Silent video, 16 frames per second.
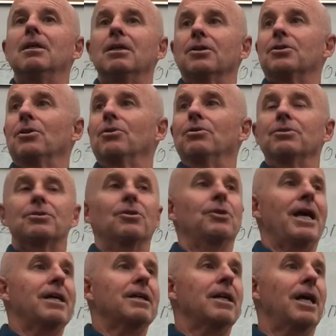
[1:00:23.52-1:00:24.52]
So
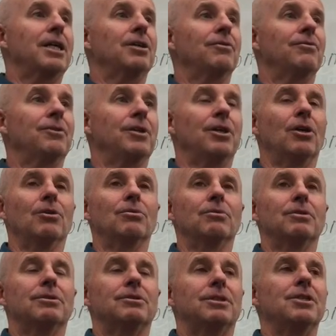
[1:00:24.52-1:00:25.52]
that kind of
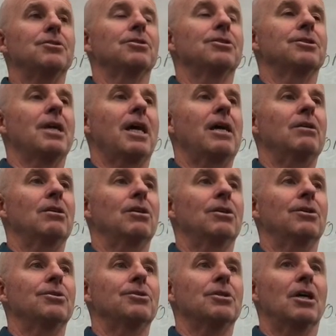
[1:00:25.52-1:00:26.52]
digital
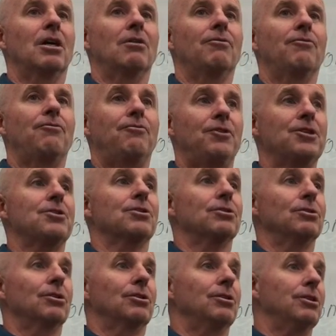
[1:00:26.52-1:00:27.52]
downloads of
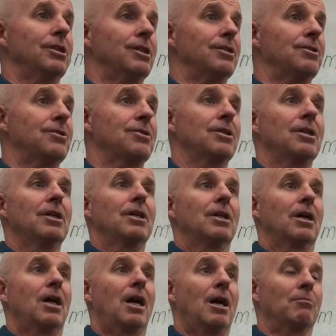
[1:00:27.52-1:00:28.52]
physical goods
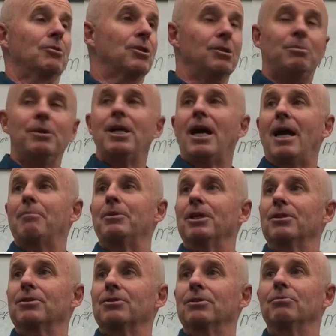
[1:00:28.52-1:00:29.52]
could be
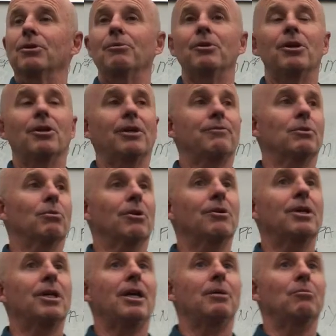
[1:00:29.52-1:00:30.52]
happening soon, where we don't have to
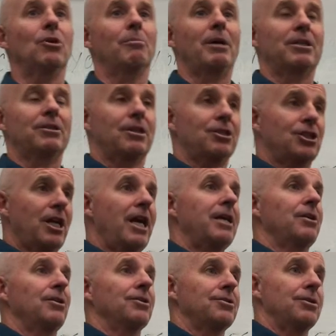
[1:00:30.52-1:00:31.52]
worry anymore about the
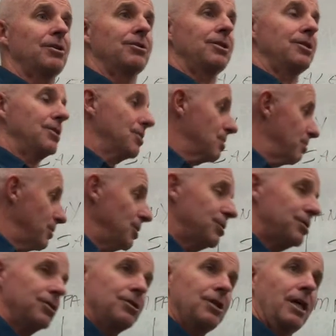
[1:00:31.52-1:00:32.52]
channels, the
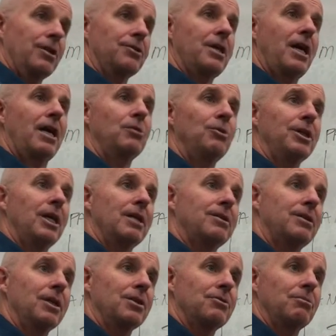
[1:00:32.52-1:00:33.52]
distribution channels. How do we
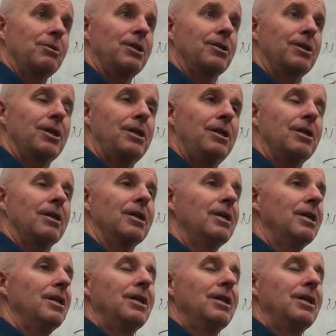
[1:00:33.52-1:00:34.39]
get things from here to here?